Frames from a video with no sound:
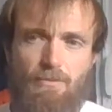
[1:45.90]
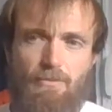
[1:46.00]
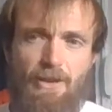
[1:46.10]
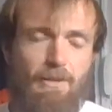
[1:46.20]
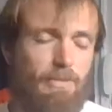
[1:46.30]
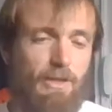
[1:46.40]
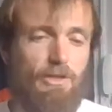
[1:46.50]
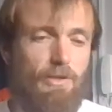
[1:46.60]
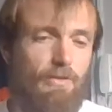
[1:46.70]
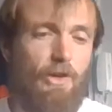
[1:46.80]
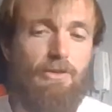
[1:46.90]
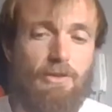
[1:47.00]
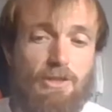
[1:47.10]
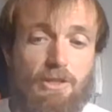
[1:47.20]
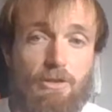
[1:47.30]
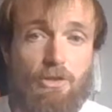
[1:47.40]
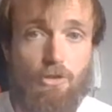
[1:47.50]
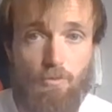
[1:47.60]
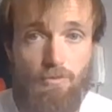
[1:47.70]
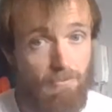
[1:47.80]
thing because I find the tissue
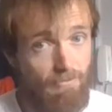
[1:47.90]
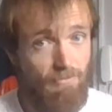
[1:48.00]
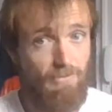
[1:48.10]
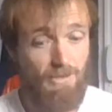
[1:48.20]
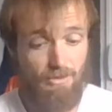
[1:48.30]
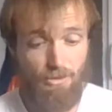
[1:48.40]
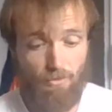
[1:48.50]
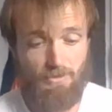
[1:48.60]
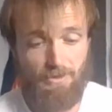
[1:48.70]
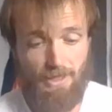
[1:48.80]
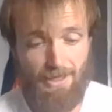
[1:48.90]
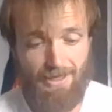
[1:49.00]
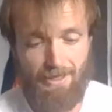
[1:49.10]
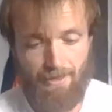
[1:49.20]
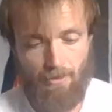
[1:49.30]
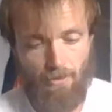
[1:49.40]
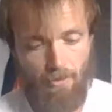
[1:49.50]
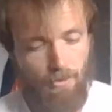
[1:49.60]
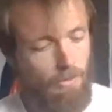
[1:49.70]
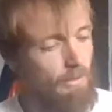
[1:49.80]
stops it clicking.
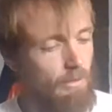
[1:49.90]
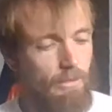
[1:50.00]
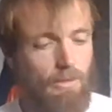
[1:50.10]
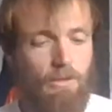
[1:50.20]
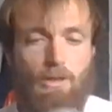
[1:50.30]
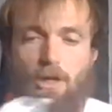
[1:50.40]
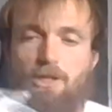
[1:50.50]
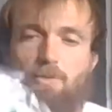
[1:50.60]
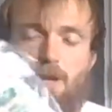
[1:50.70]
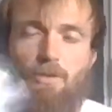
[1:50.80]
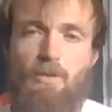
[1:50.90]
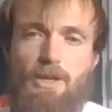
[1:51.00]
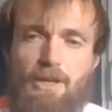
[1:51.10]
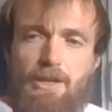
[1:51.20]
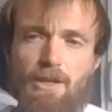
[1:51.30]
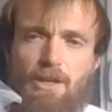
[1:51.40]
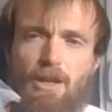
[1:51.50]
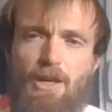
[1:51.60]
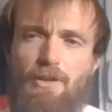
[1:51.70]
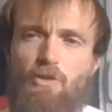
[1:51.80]
As well, in here,
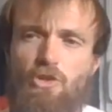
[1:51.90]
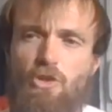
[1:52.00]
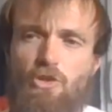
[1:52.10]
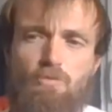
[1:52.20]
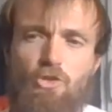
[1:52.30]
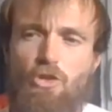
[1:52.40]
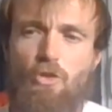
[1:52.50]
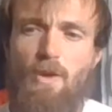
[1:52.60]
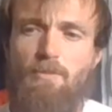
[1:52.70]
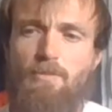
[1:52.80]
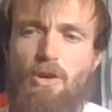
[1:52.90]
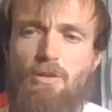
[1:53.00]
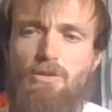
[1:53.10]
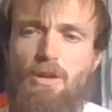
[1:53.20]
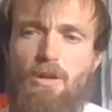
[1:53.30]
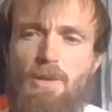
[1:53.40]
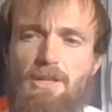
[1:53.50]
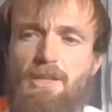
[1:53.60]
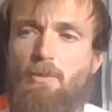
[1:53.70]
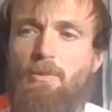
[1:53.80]
I've just got some sun cream, bugs,
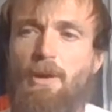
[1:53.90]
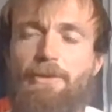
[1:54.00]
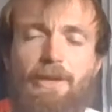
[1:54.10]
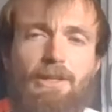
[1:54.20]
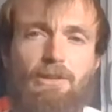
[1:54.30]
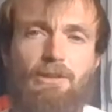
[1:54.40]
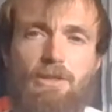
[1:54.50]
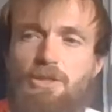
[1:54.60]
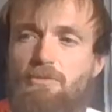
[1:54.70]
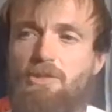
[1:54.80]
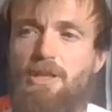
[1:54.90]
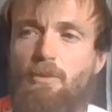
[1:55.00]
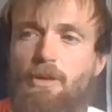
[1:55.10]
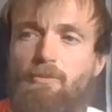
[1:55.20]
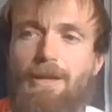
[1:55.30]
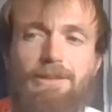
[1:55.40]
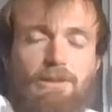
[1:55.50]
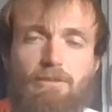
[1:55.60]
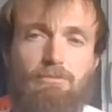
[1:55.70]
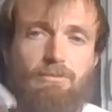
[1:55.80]
insect repellent, and some sting relief
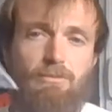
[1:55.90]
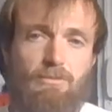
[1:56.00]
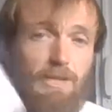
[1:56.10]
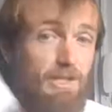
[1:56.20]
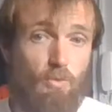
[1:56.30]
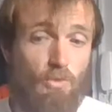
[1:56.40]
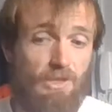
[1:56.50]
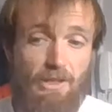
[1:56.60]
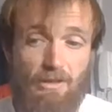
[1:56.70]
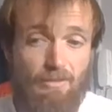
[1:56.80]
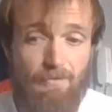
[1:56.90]
pads. That's what's in there.